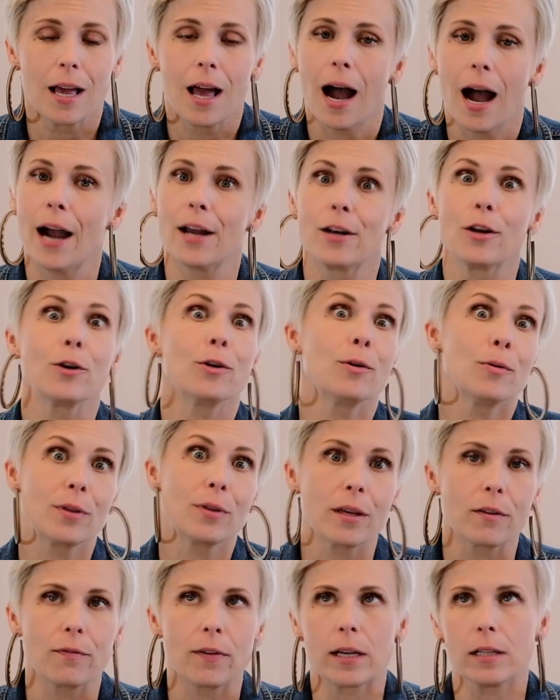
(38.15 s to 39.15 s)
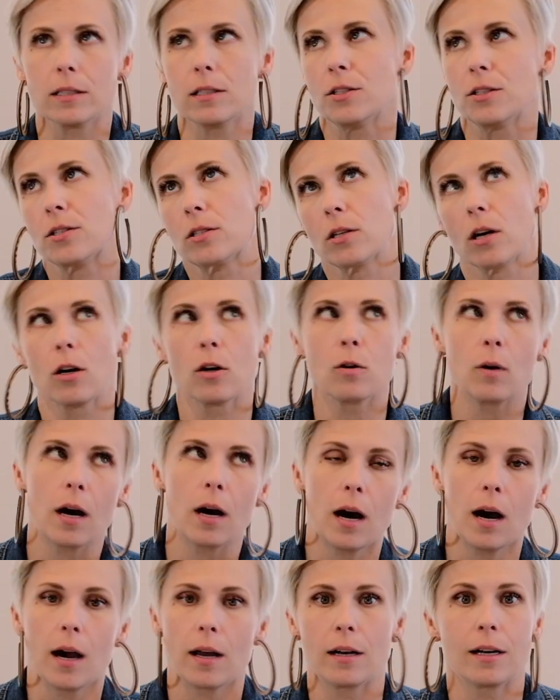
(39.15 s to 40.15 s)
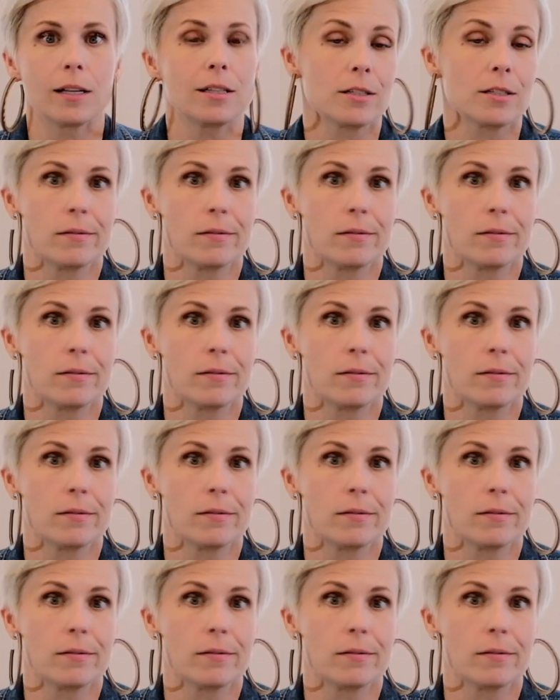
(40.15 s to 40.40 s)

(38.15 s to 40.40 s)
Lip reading: I know you think Vegas is so hot and it's